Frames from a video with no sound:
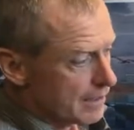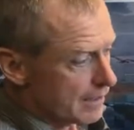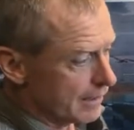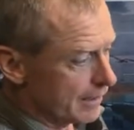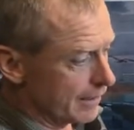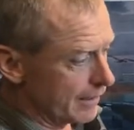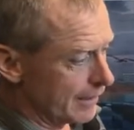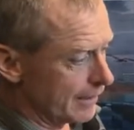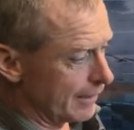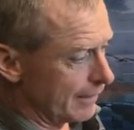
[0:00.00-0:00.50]

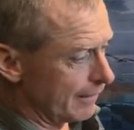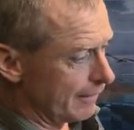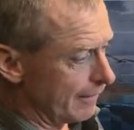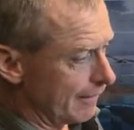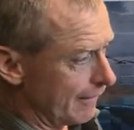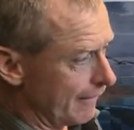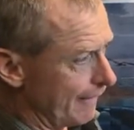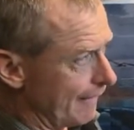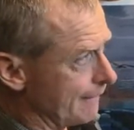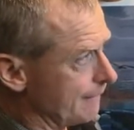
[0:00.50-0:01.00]
And
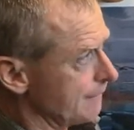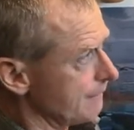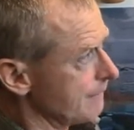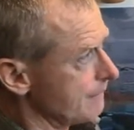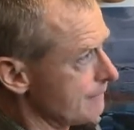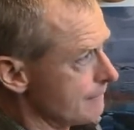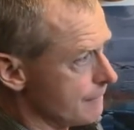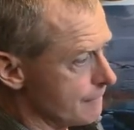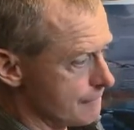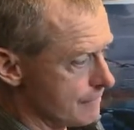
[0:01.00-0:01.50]

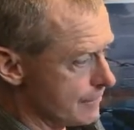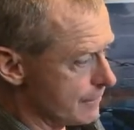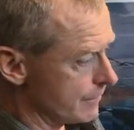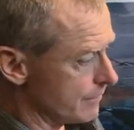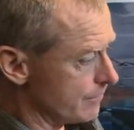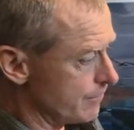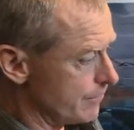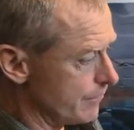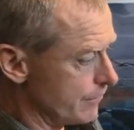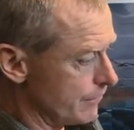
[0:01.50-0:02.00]
to run a
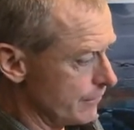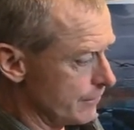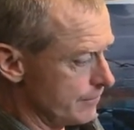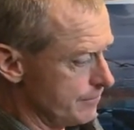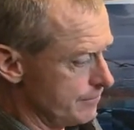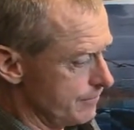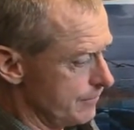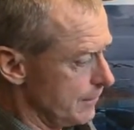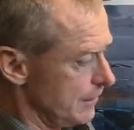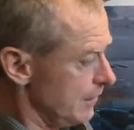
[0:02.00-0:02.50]

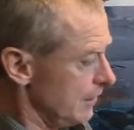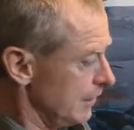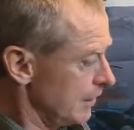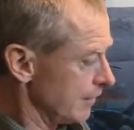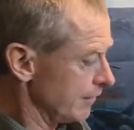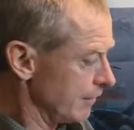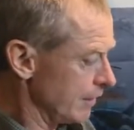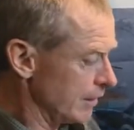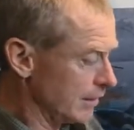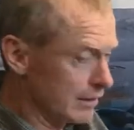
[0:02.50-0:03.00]
computer,
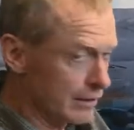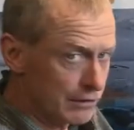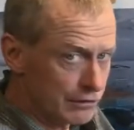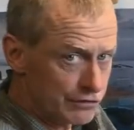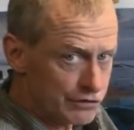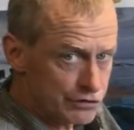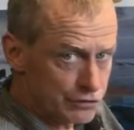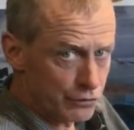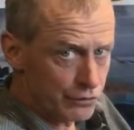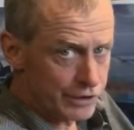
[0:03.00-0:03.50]
I've got a little
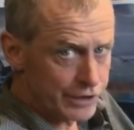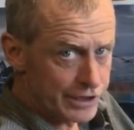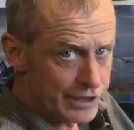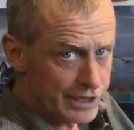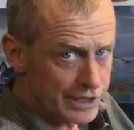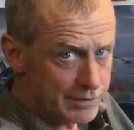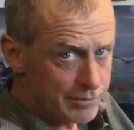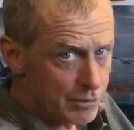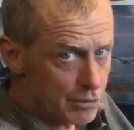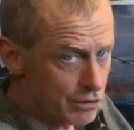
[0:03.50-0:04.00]
shorty
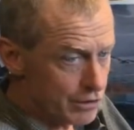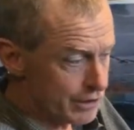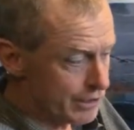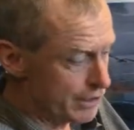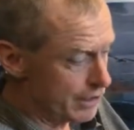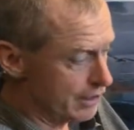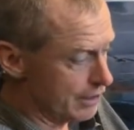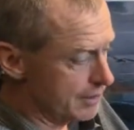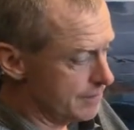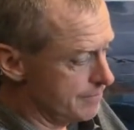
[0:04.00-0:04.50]
keyboard
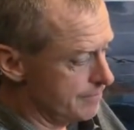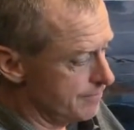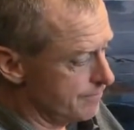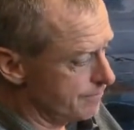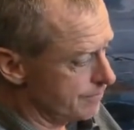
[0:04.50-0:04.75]
here.